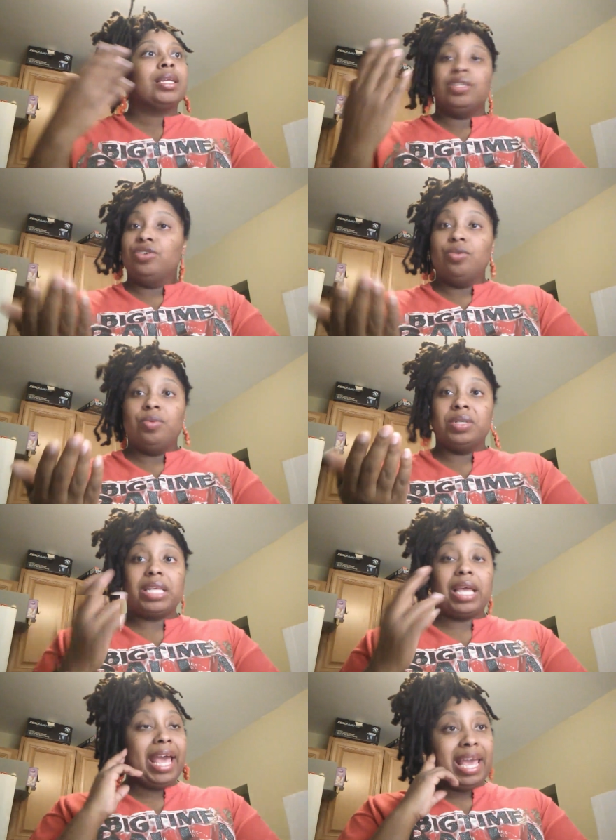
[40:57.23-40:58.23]
you would
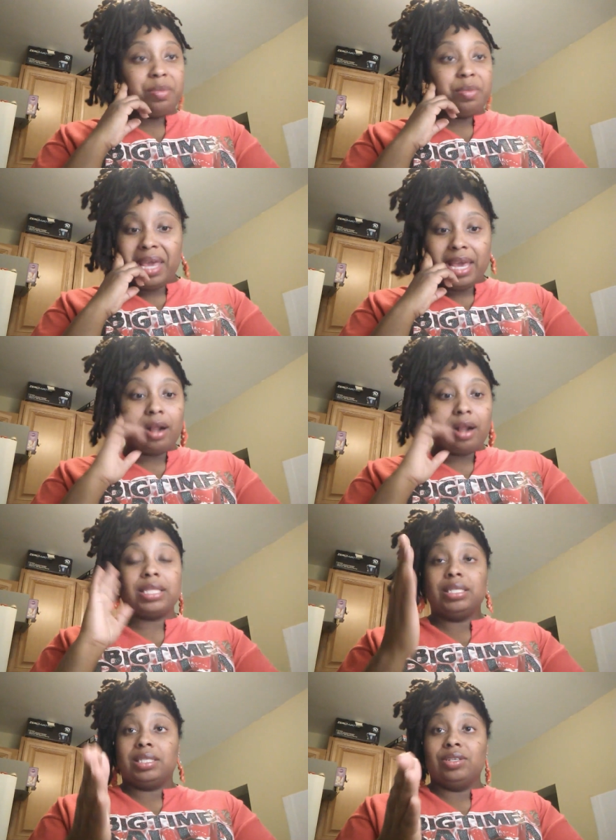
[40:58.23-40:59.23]
say, hey, man, are
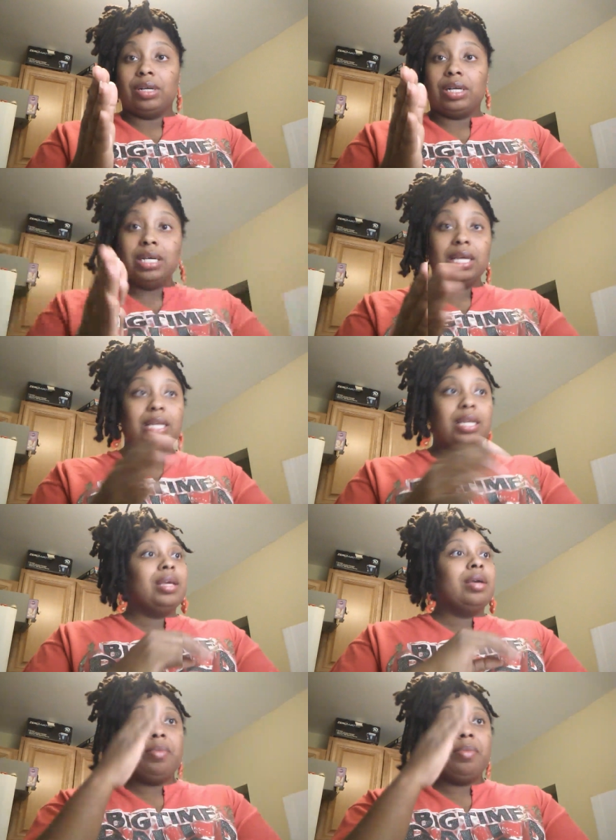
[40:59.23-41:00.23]
these still good?
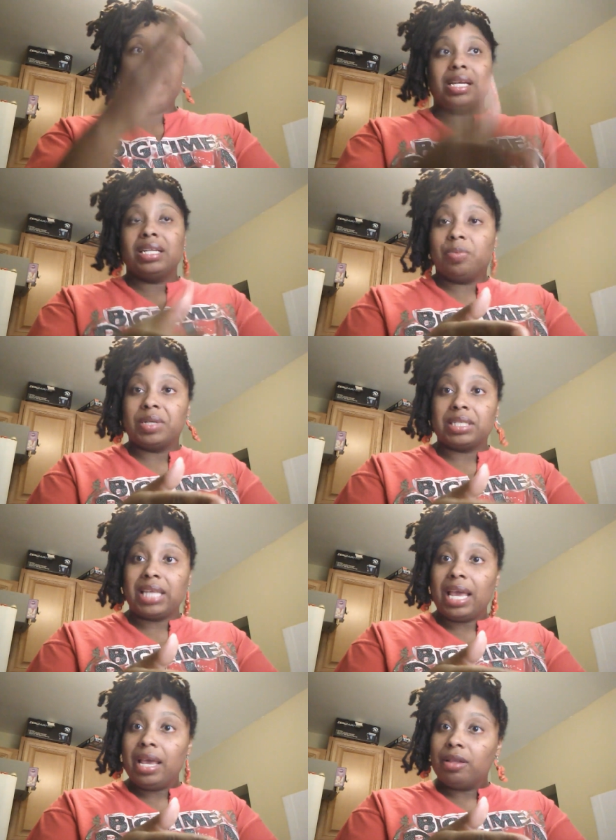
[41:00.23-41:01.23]
Maybe I need to put a
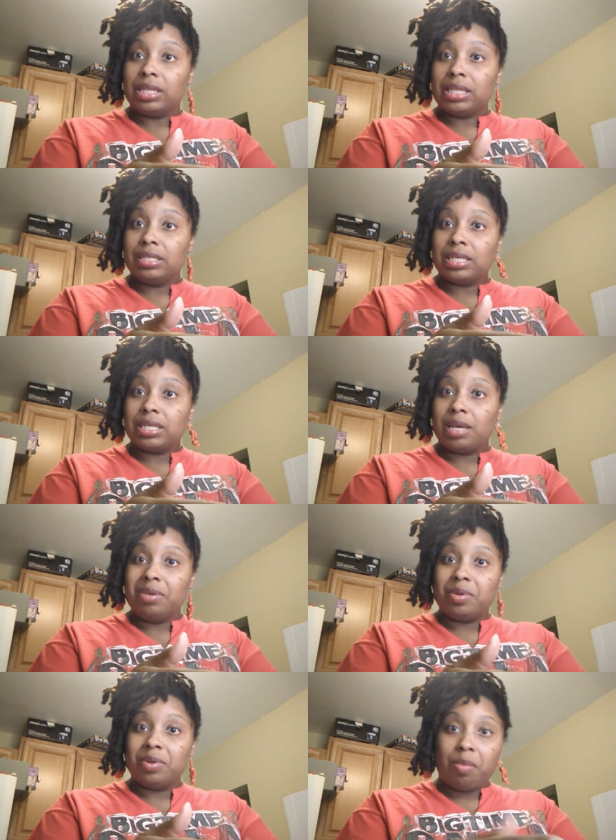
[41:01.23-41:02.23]
sale on these to get
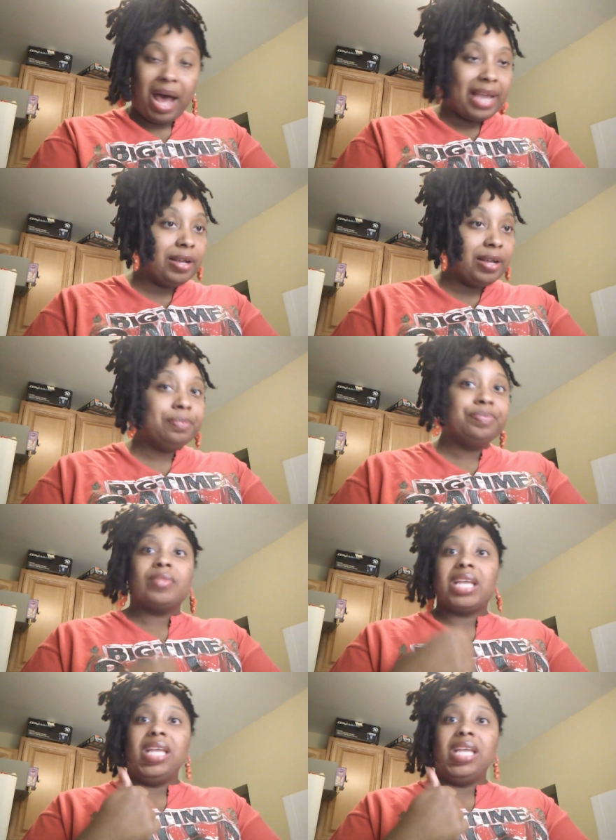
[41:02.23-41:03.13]
people to buy them. And